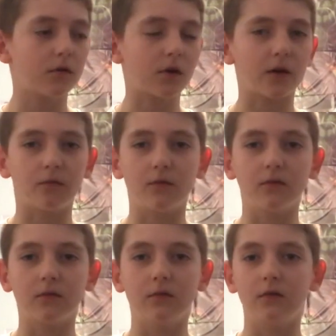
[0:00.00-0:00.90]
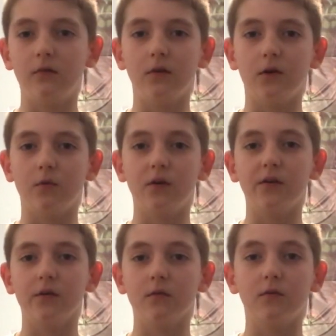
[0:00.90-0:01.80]
I don't know what
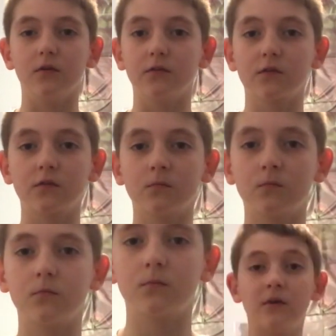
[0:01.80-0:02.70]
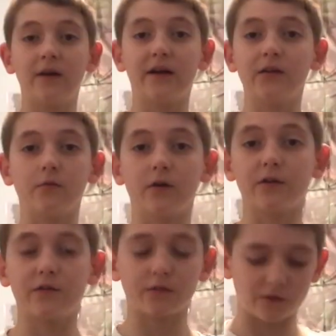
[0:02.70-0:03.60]
year it was.
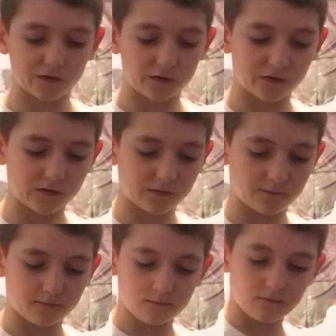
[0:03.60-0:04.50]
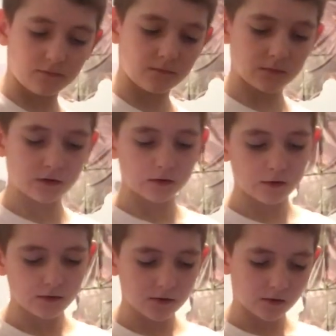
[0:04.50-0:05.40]
Anyways, let's just
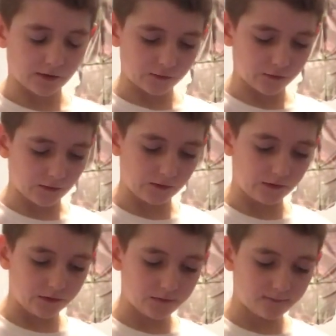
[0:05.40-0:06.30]
get started.